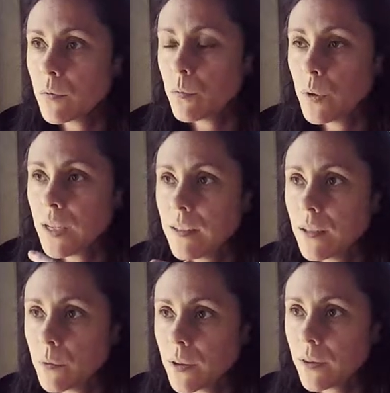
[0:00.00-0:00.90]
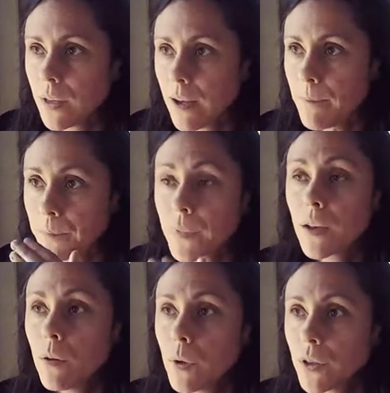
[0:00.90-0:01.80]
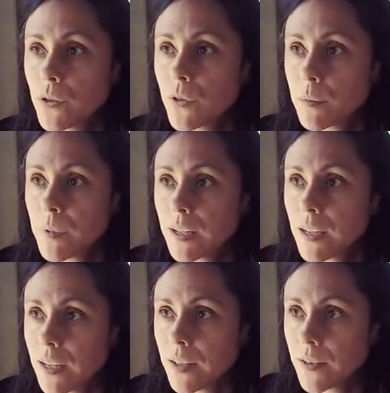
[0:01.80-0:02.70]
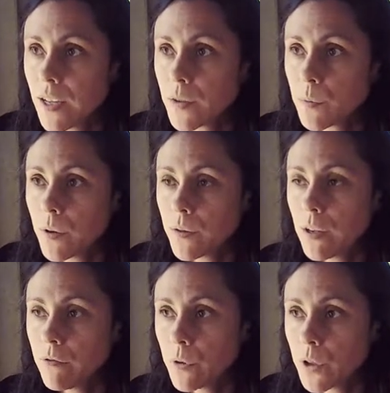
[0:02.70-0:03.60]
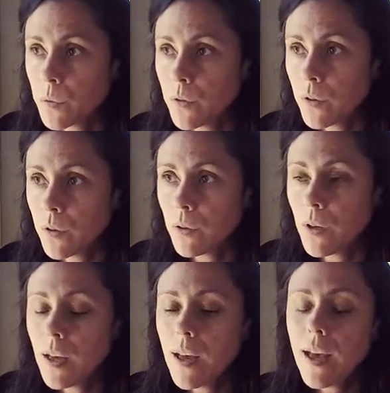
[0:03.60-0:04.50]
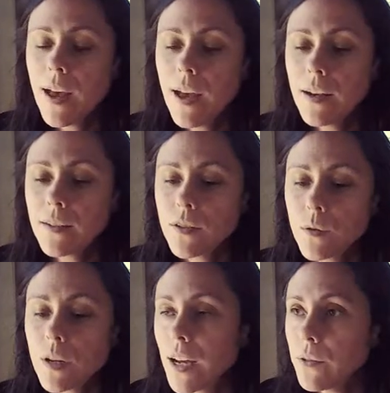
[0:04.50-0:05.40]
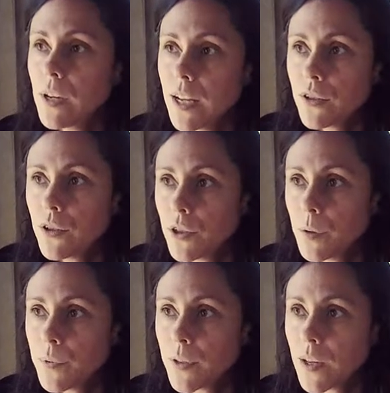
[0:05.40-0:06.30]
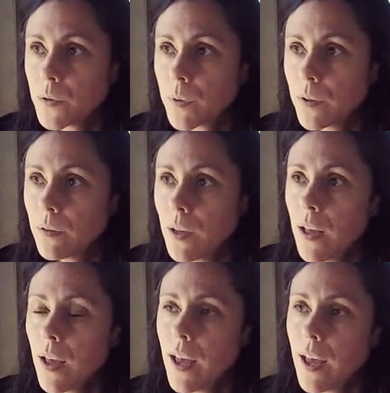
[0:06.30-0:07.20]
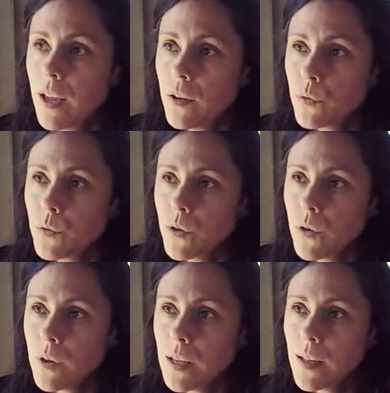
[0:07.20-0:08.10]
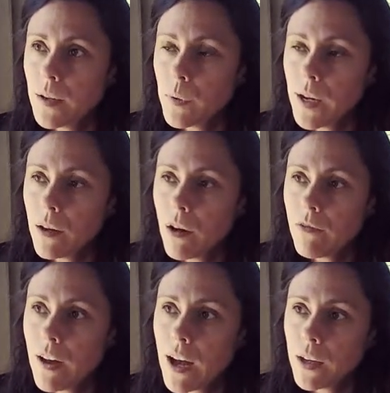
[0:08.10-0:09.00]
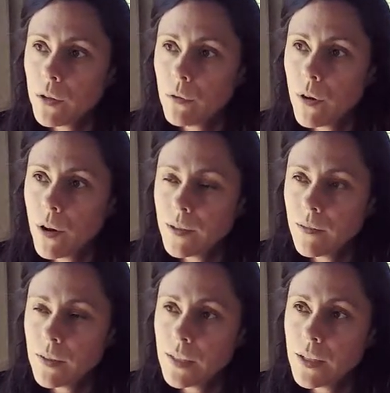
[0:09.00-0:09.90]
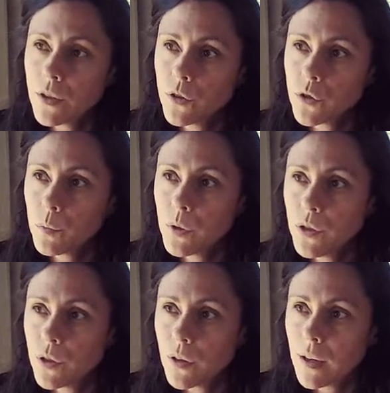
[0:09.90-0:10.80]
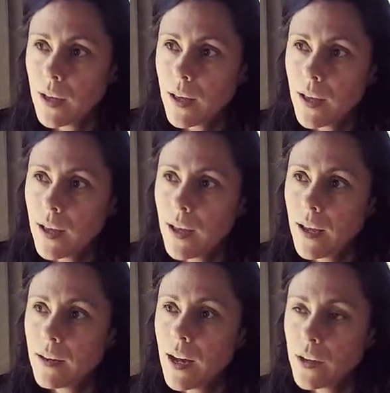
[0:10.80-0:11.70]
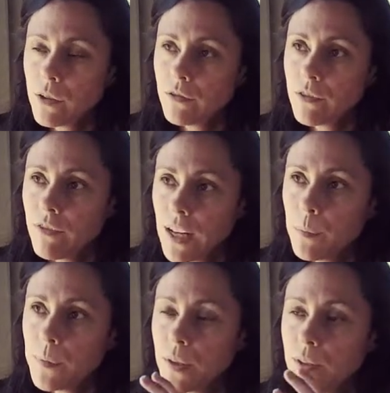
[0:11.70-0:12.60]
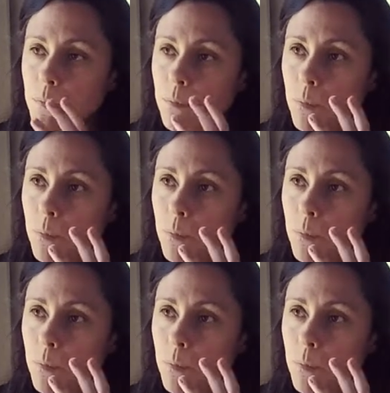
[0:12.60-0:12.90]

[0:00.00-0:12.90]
we deal with um, one or two similar clients as mm well that have worked with you. And it's your client relationships as well. Yeah. And also in that way of how you are definitely an entrepreneur and how you've developed this,